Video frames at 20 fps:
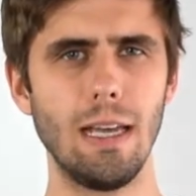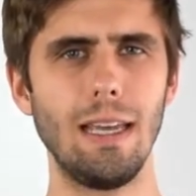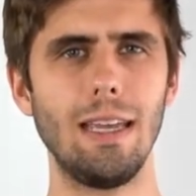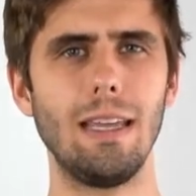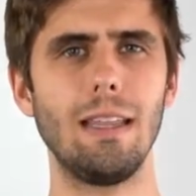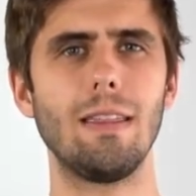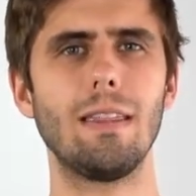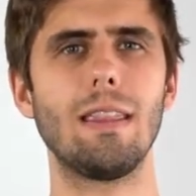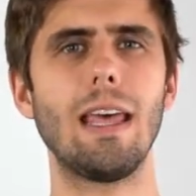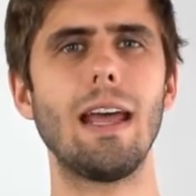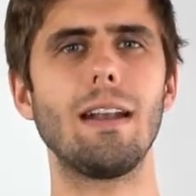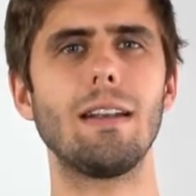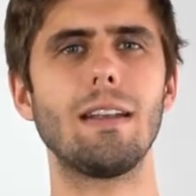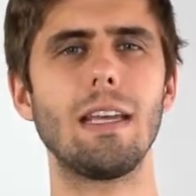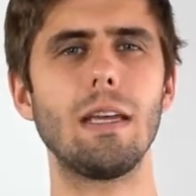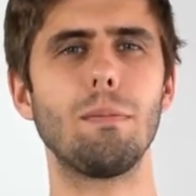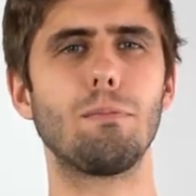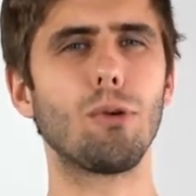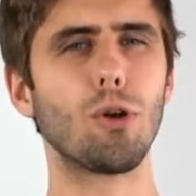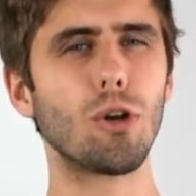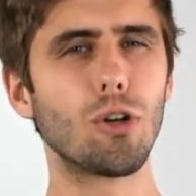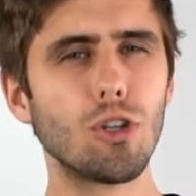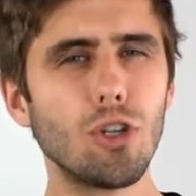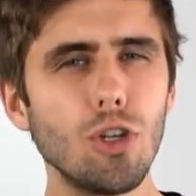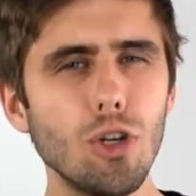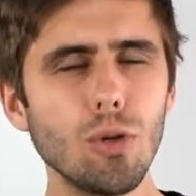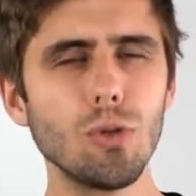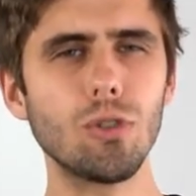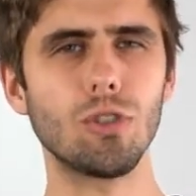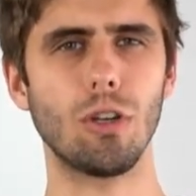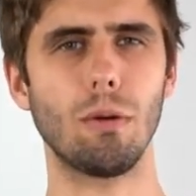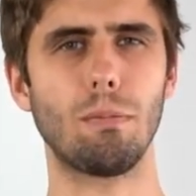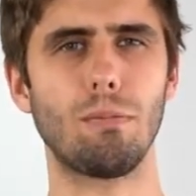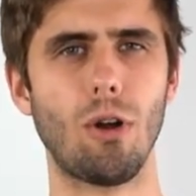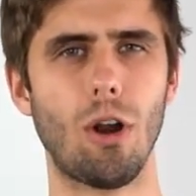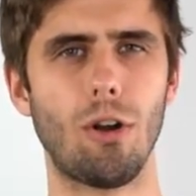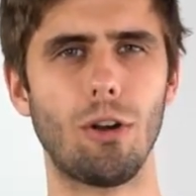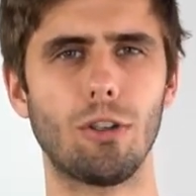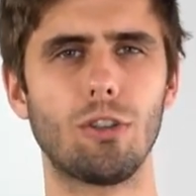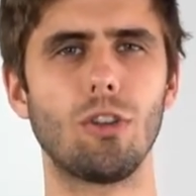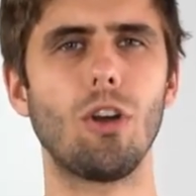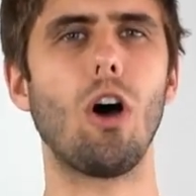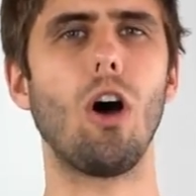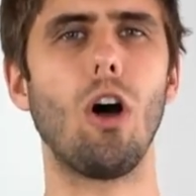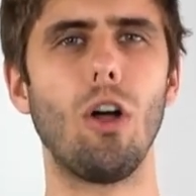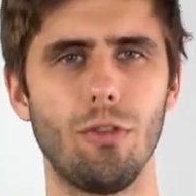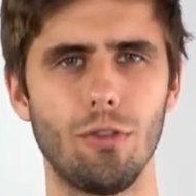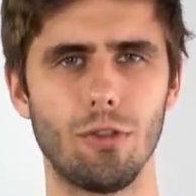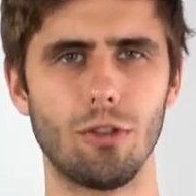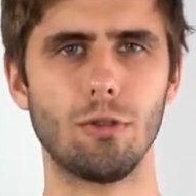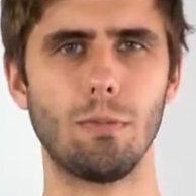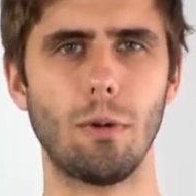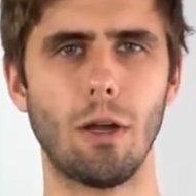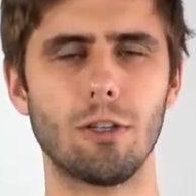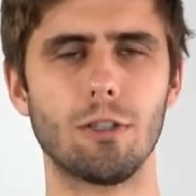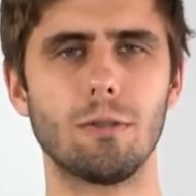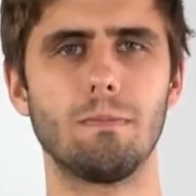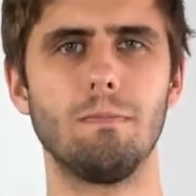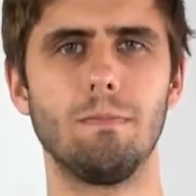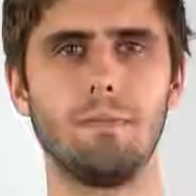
in that they produce a product on the spot.